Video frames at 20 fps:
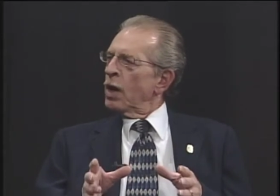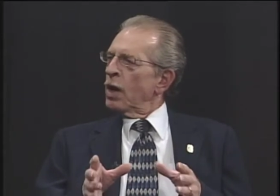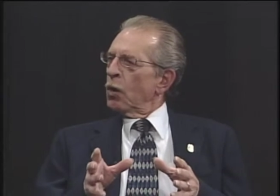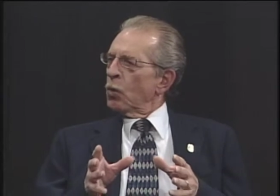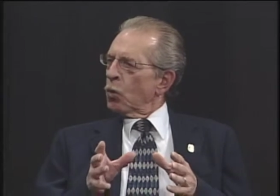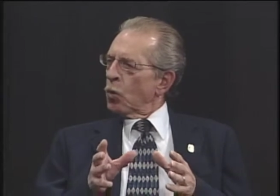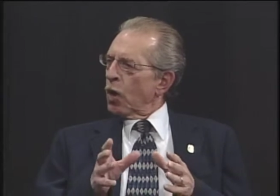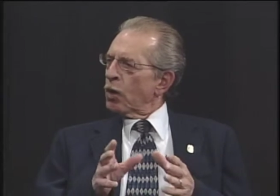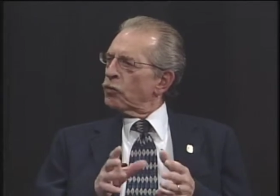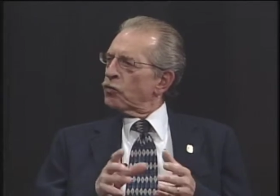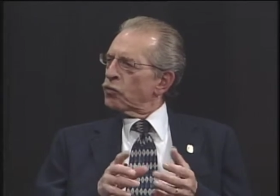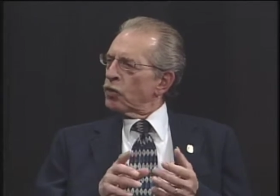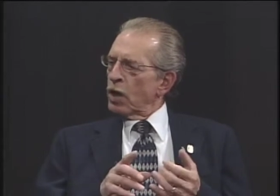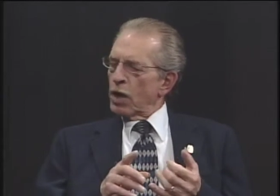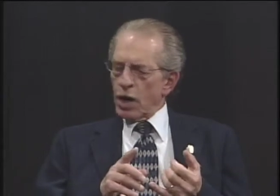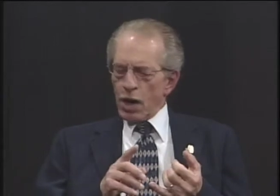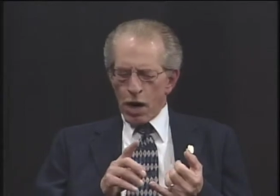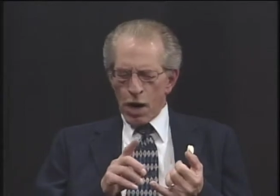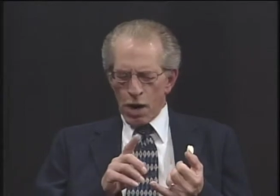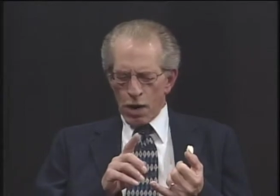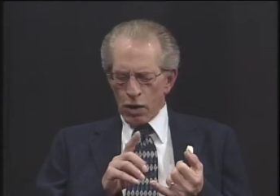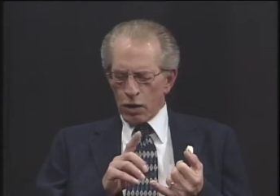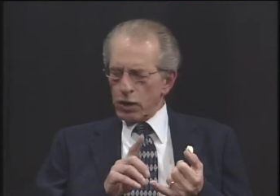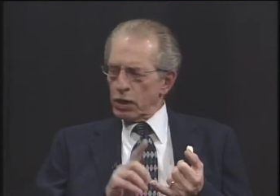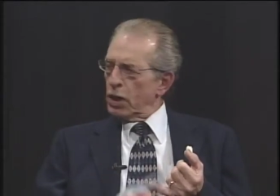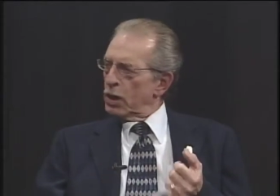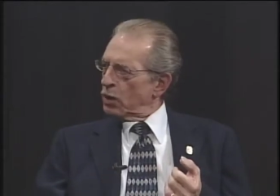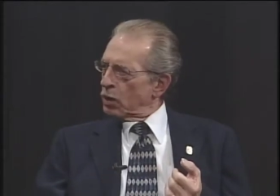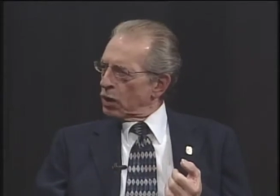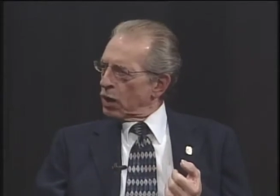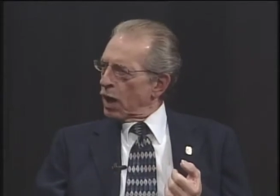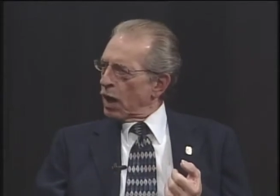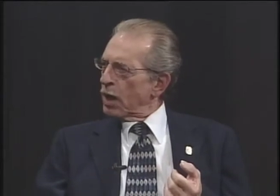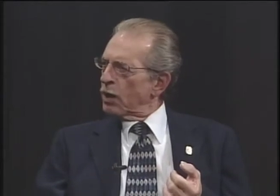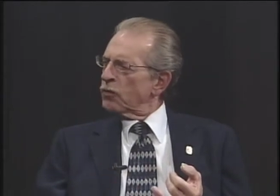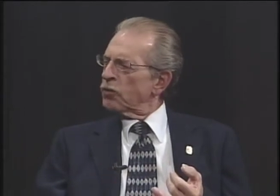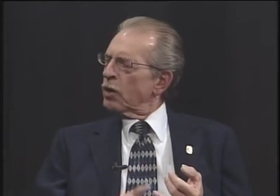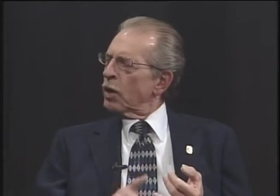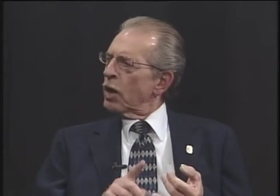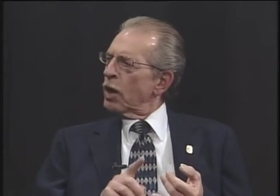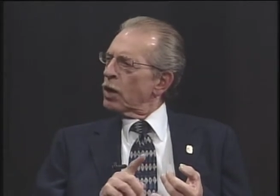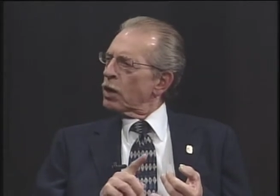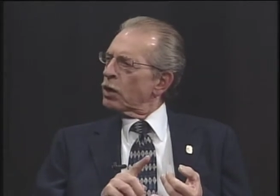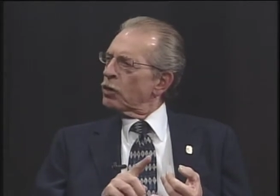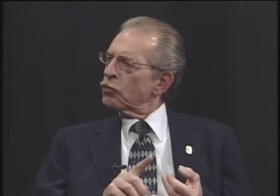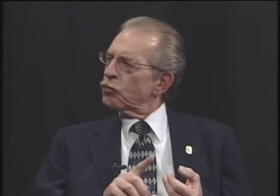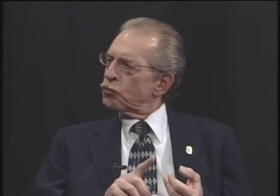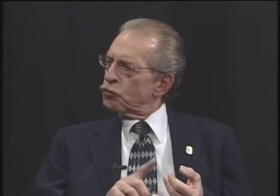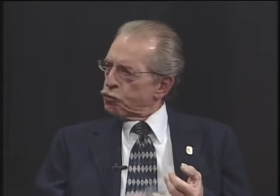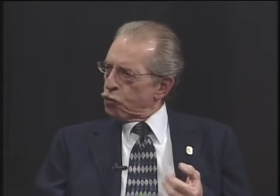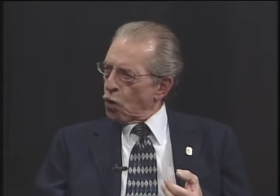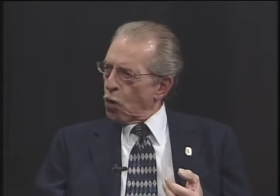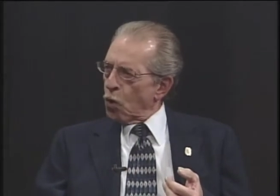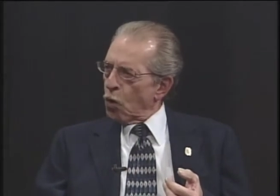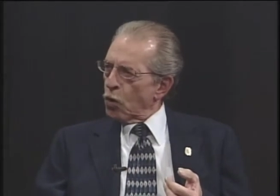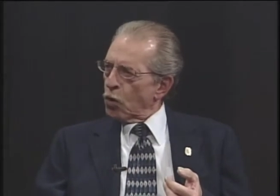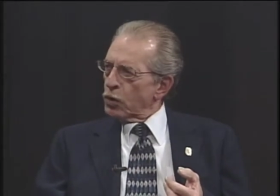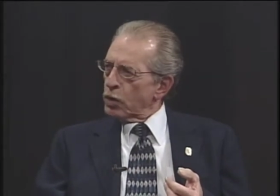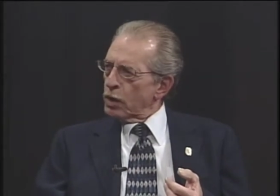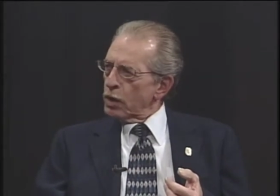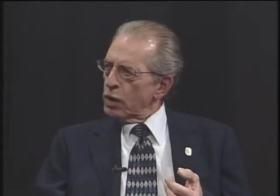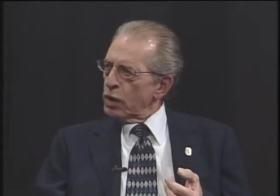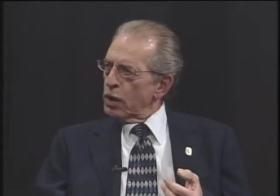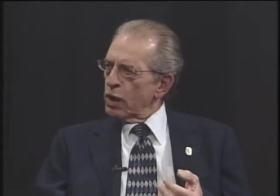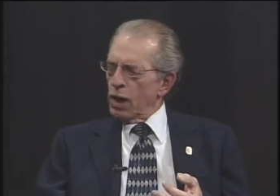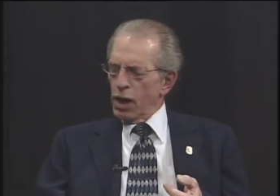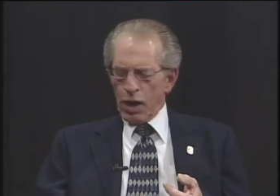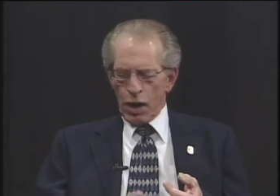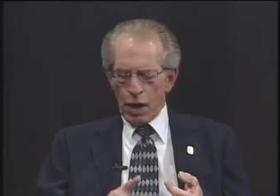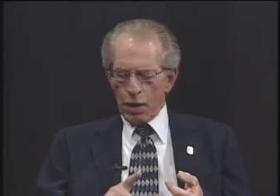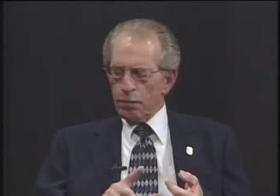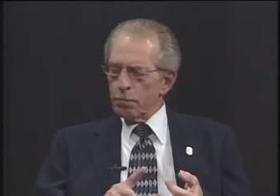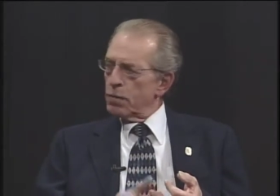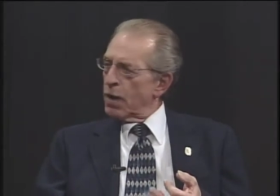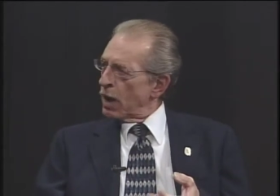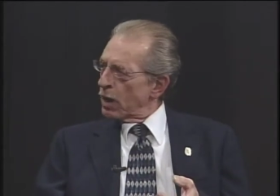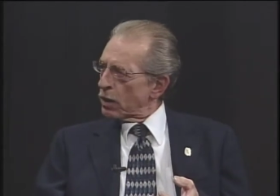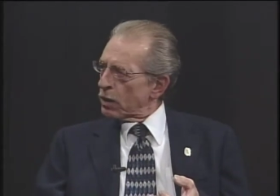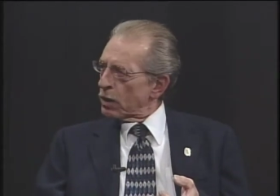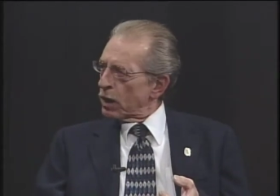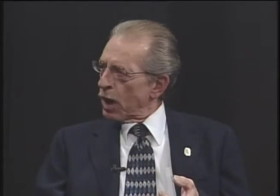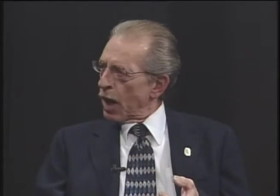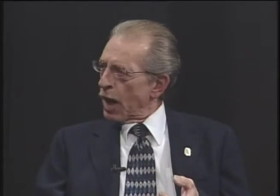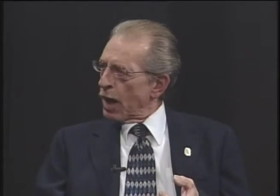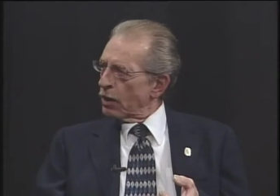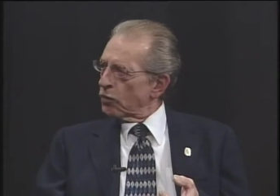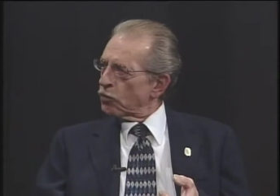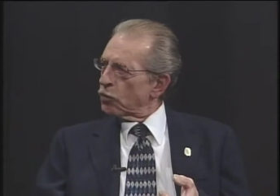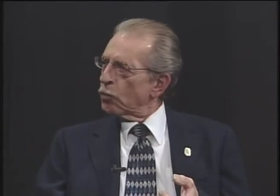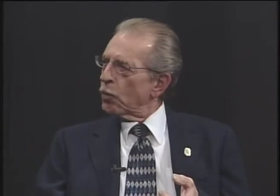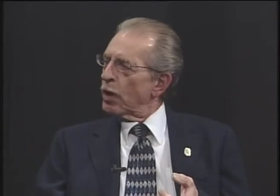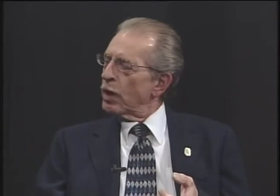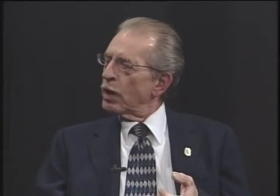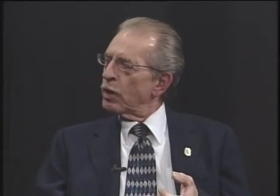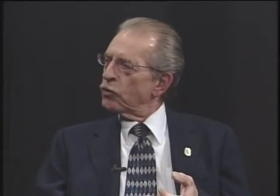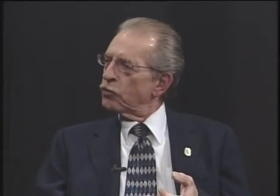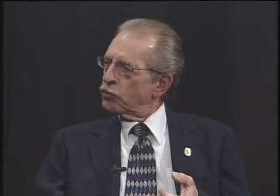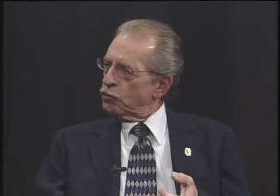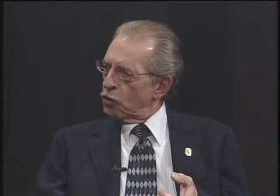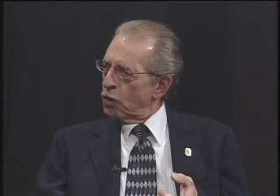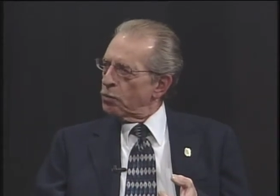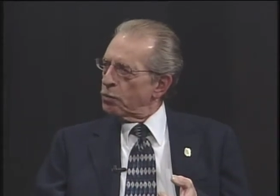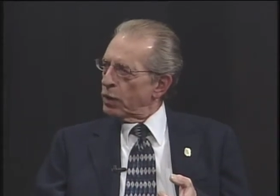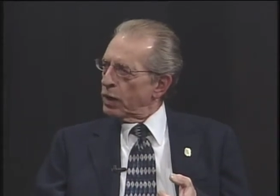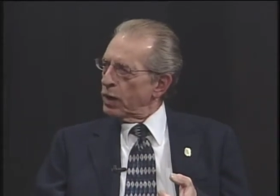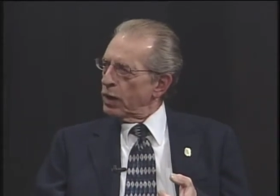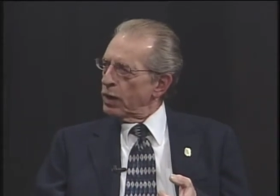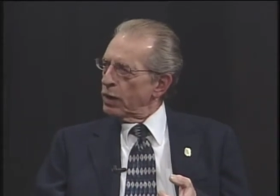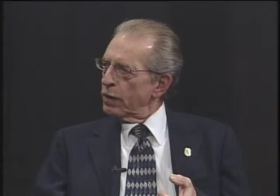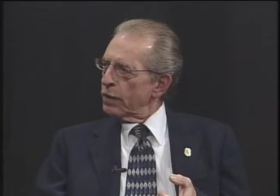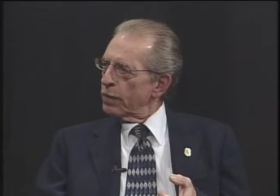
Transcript: Once they are legalized, controlled, and medicalized the way they should be,